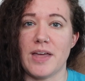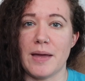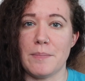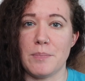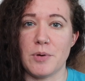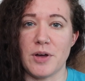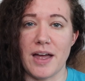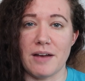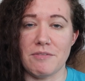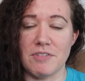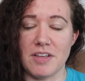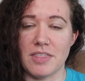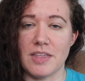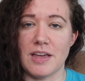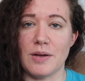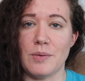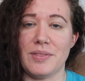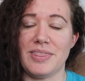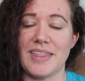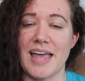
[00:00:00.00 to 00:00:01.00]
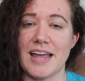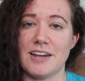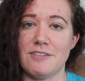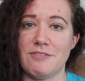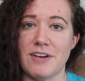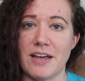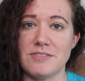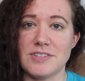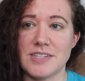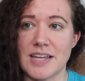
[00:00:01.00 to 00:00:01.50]
I put everything with
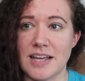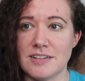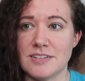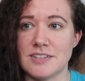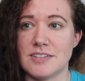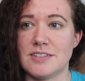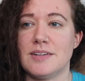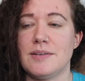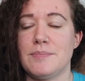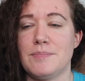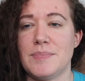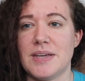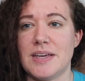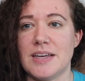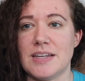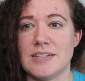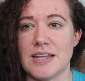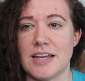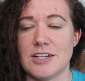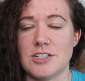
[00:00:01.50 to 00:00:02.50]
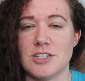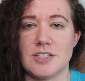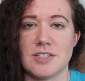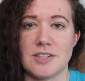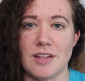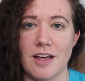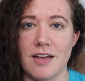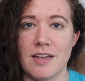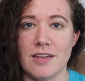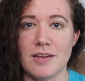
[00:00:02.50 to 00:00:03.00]
95 cents because I just
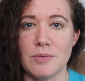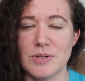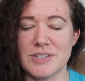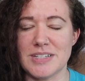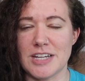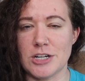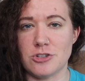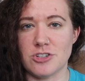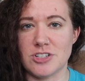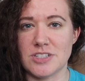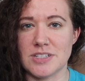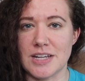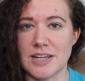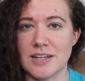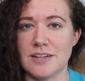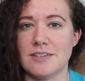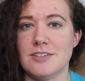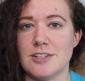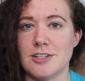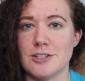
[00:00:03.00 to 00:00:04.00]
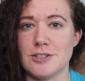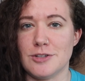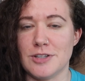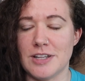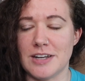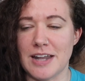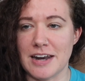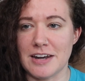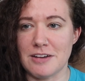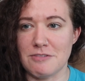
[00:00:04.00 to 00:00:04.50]
thought it was interesting to do
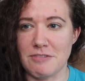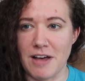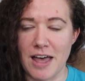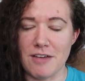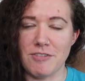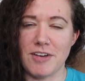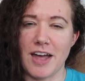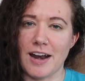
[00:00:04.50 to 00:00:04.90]
the 95,